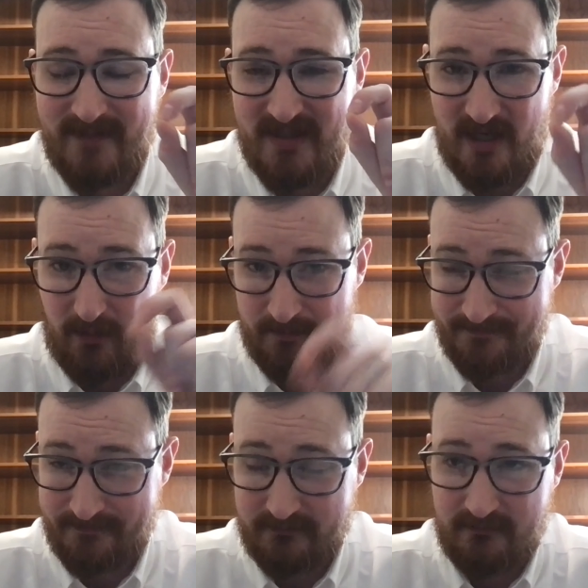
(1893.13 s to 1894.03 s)
So,
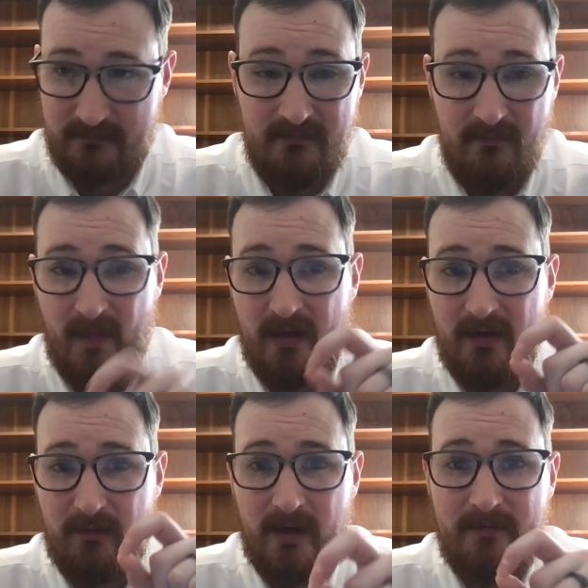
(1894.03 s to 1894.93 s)

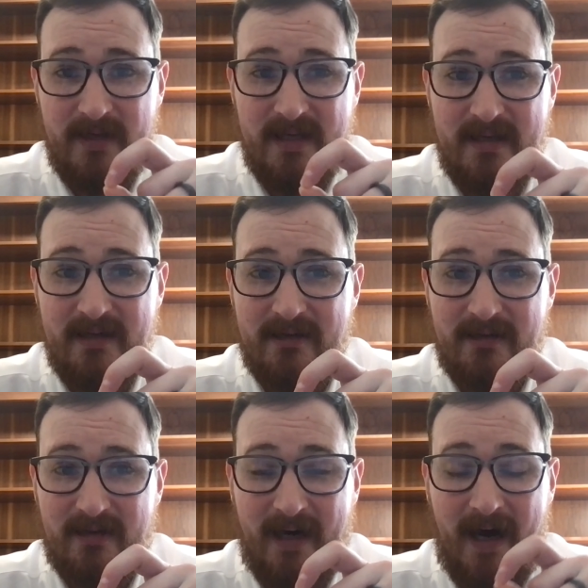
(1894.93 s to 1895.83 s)
when we
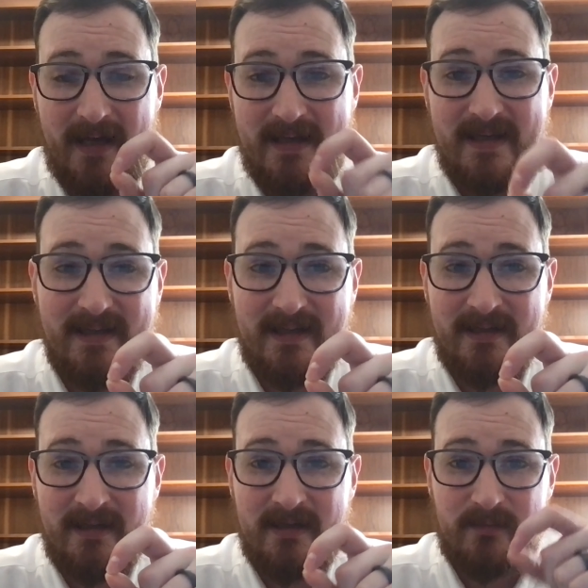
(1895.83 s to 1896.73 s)
hear a
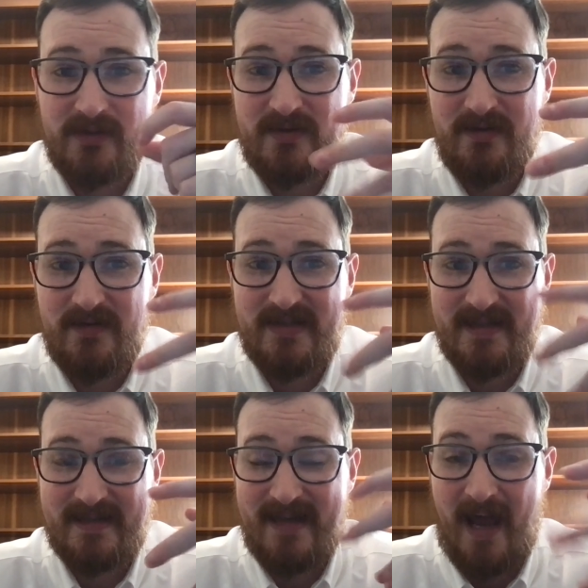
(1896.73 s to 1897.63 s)
hyena produce
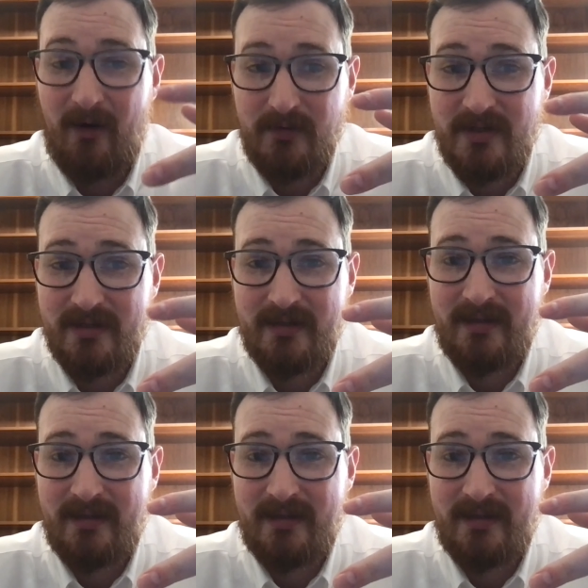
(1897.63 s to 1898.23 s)
the sound